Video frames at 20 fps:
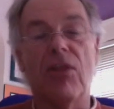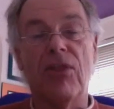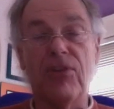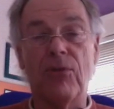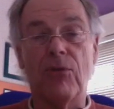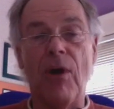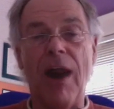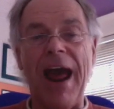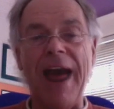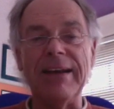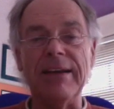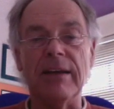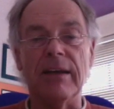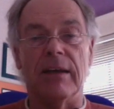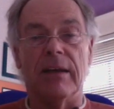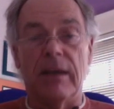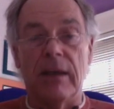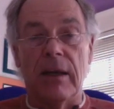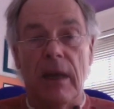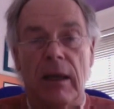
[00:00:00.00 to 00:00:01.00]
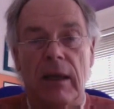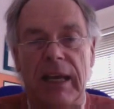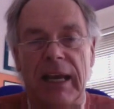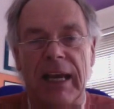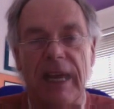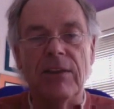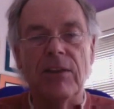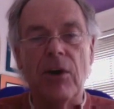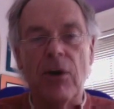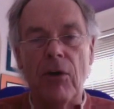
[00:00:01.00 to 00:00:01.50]
threatened
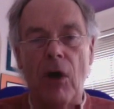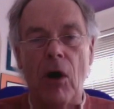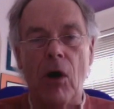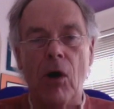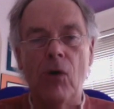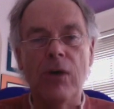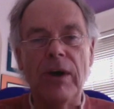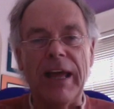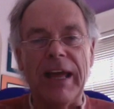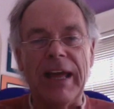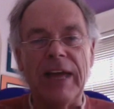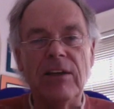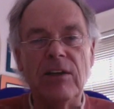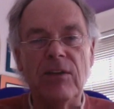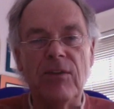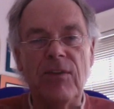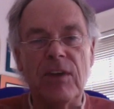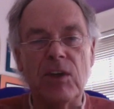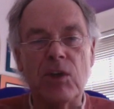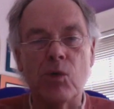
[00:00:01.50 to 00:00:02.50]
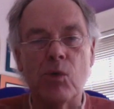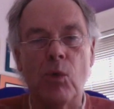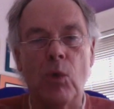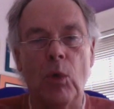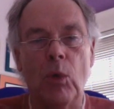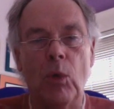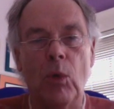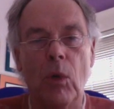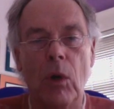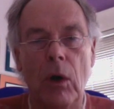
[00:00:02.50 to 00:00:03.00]
in their own
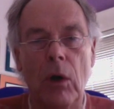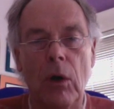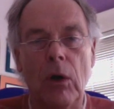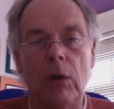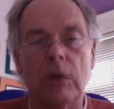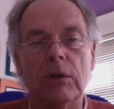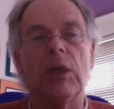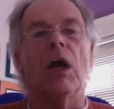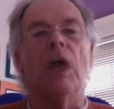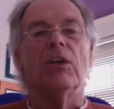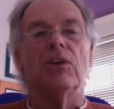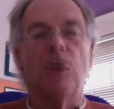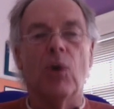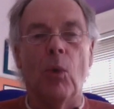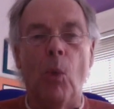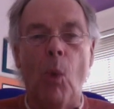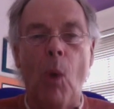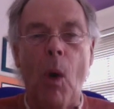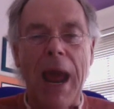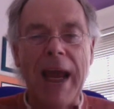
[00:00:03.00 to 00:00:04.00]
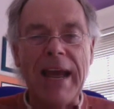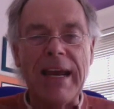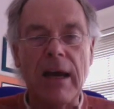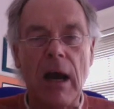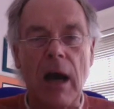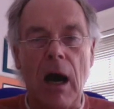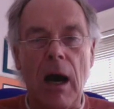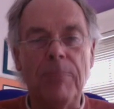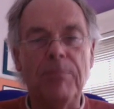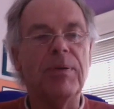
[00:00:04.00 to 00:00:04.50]
individual world to wake
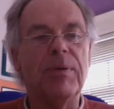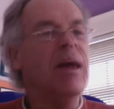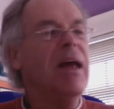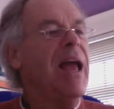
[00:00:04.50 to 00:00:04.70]
up